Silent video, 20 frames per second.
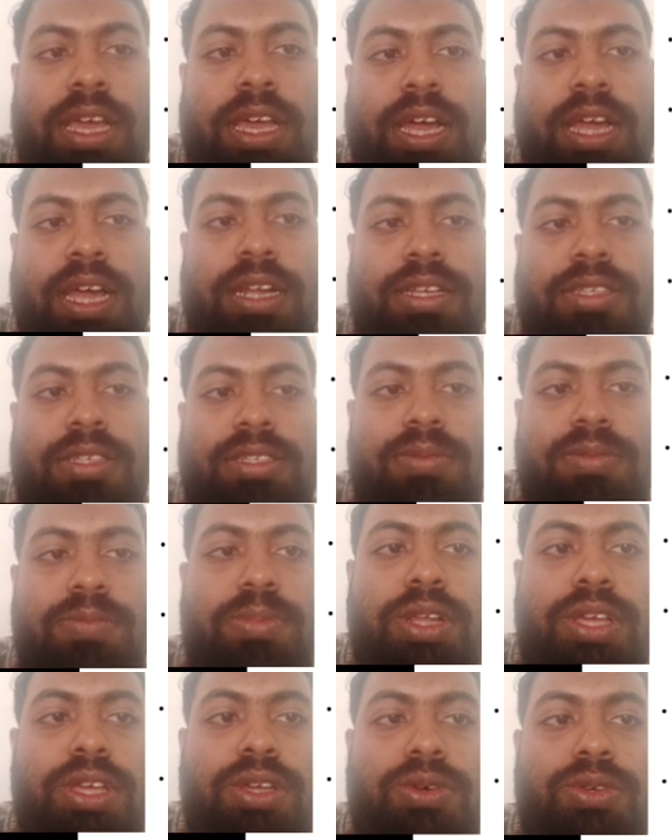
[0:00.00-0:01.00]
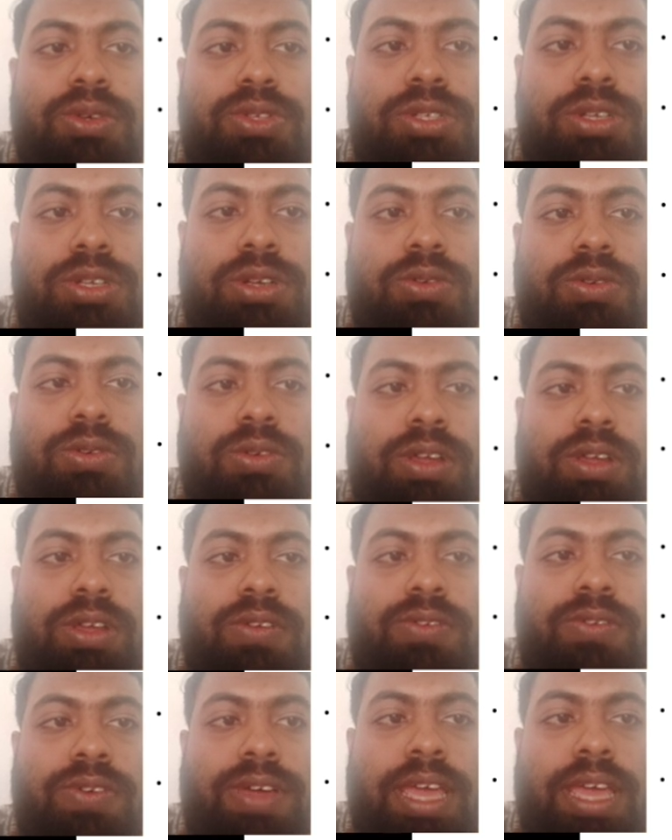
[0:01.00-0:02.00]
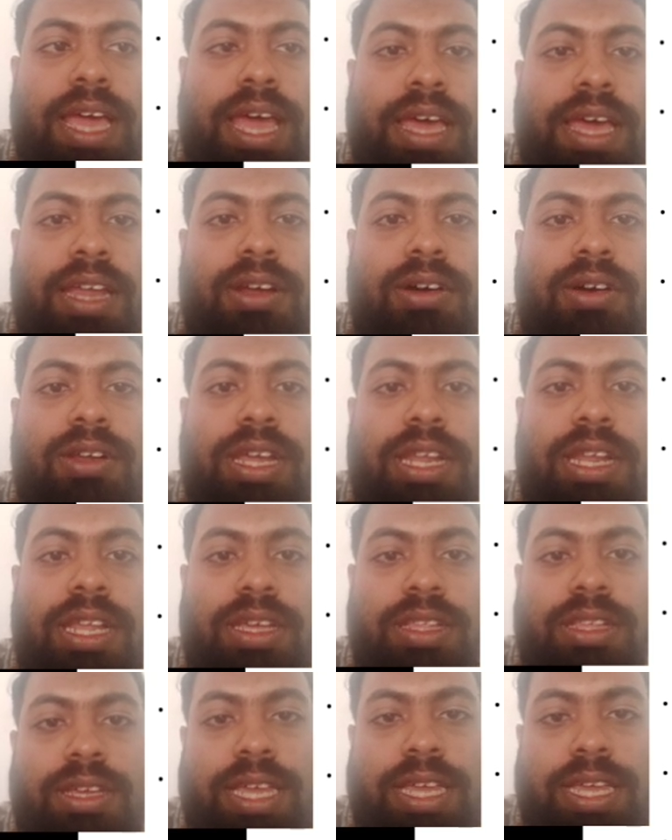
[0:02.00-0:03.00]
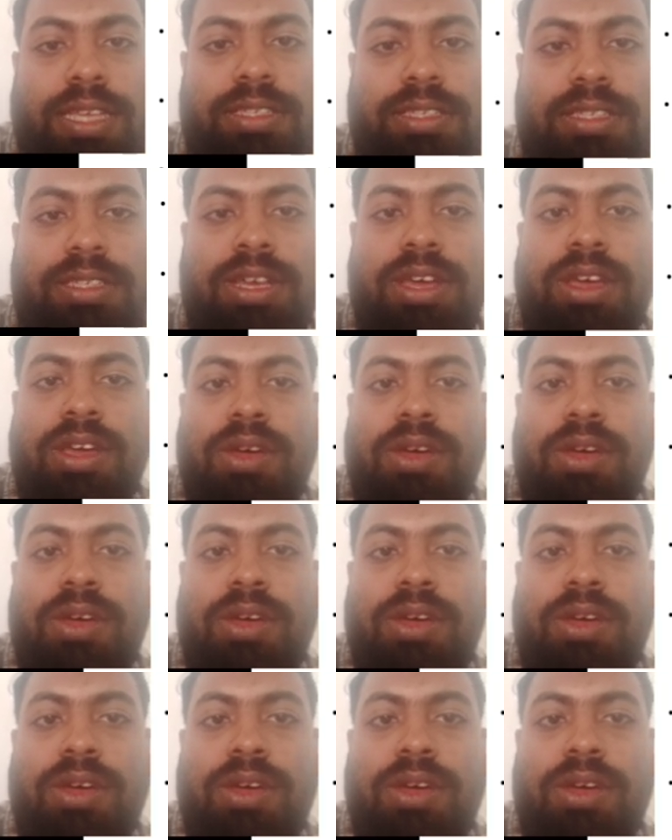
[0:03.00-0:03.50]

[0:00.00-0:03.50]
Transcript: and it is simply used to liquefy air or any other gas.